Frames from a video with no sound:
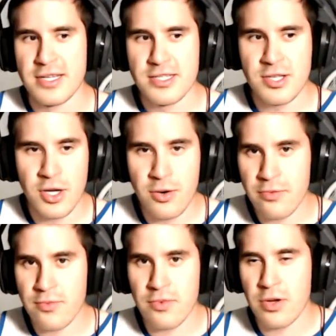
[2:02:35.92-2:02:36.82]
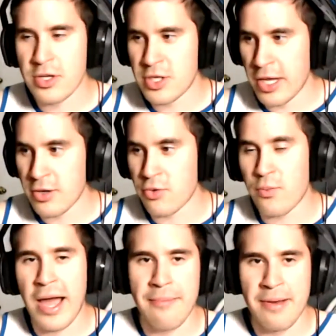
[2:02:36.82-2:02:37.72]
to go and
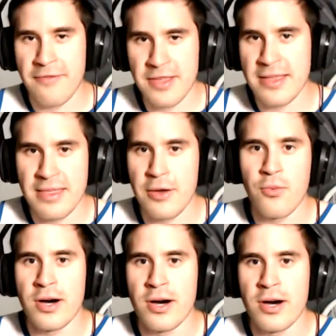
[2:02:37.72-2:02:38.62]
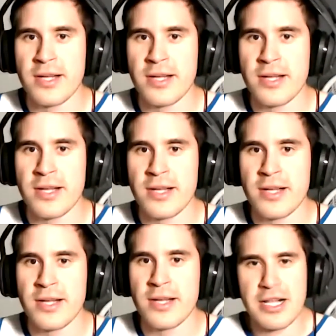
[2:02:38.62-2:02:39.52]
grab everything they want in life
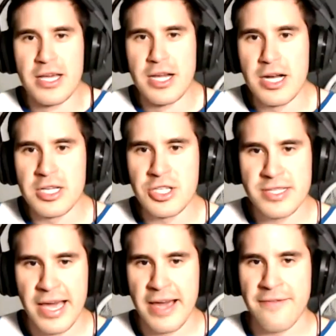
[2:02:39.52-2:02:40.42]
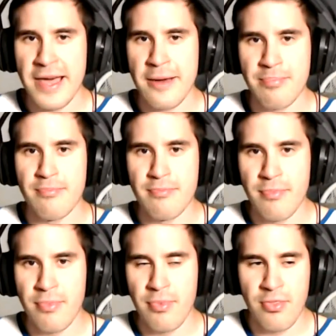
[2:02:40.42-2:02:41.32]
just have that
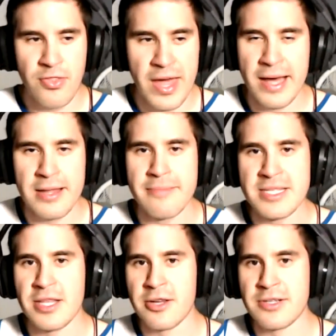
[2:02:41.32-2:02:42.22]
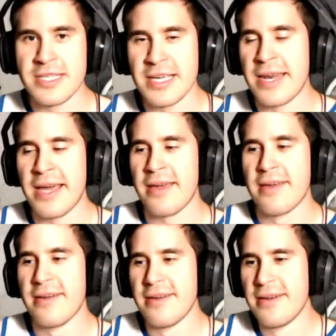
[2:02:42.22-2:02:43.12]
element in their DNA.
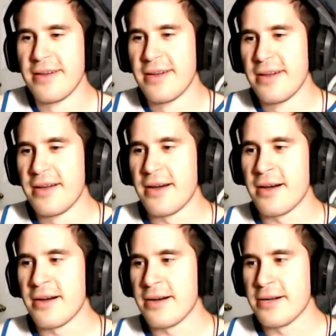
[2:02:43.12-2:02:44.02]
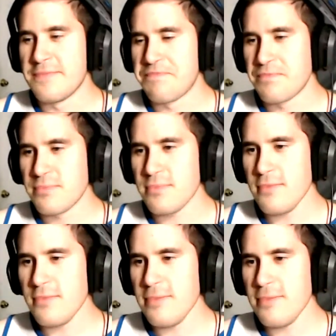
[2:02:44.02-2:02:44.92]
But
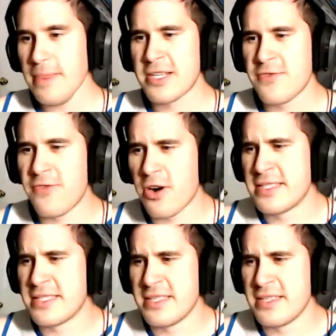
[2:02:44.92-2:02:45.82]
as far as